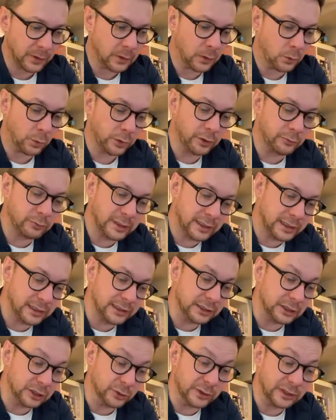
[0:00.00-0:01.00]
what you're really
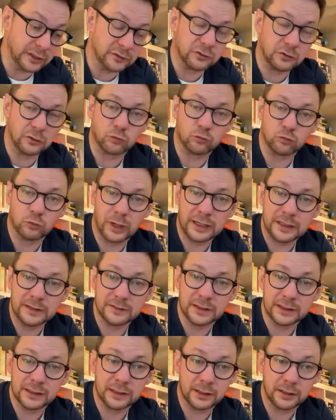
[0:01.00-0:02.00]
doing is just
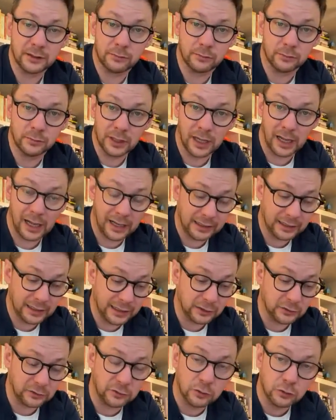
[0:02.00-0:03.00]
you're
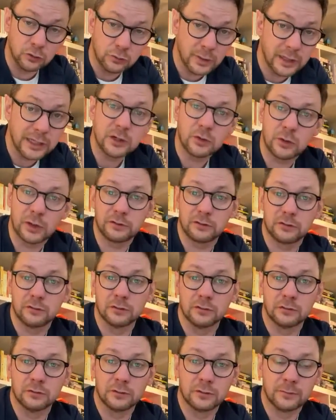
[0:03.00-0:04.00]
highlighting too many
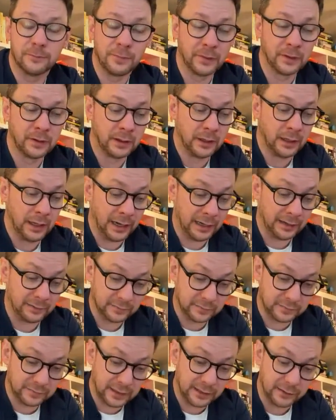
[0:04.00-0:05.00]
questions. And as I
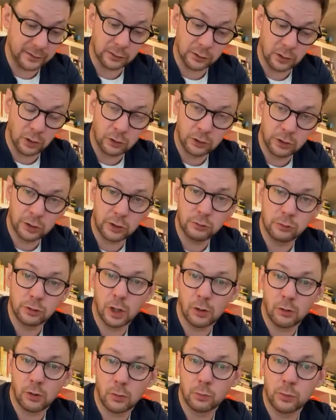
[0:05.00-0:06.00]
say, the longer you
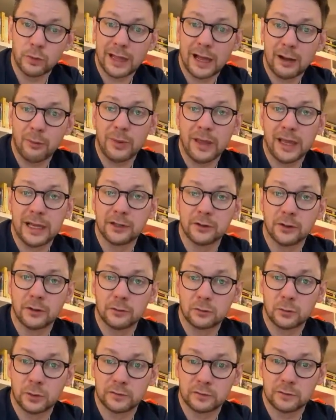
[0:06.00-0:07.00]
go on without paying those
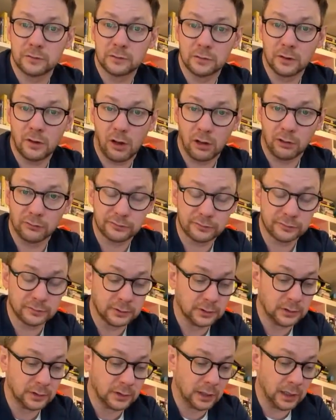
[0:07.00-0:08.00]
questions off,
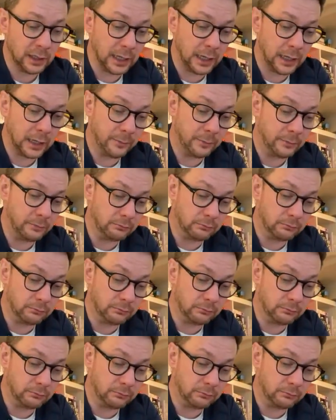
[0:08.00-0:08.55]
the